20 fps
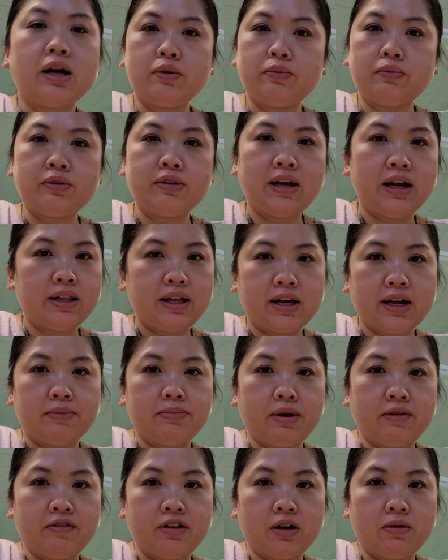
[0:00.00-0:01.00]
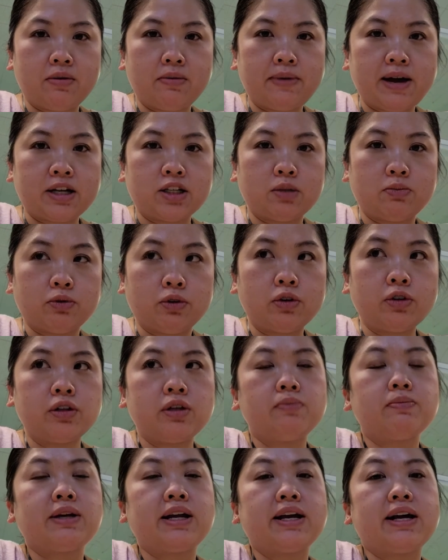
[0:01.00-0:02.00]
it's not like I'm never coming back to
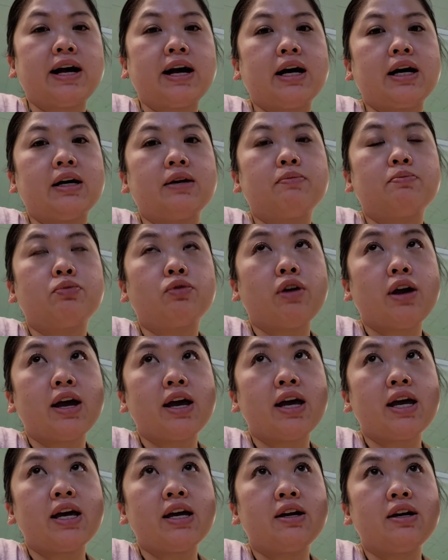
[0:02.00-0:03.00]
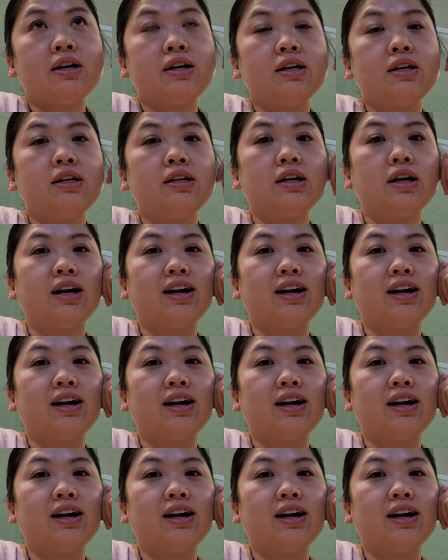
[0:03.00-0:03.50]
Brooklyn, but I got bread.